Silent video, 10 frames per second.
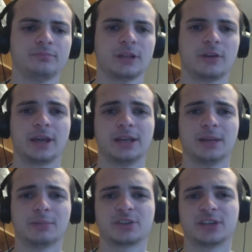Okay,
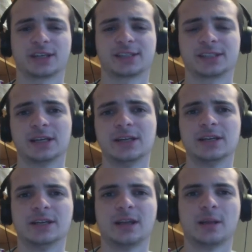number 6.
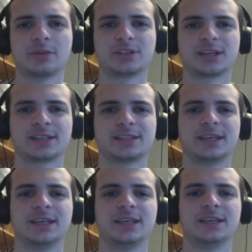Number 6
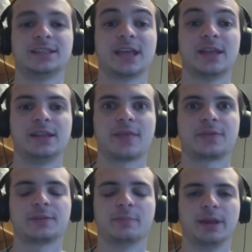is
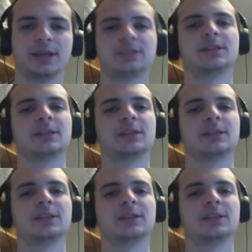Death's Bite,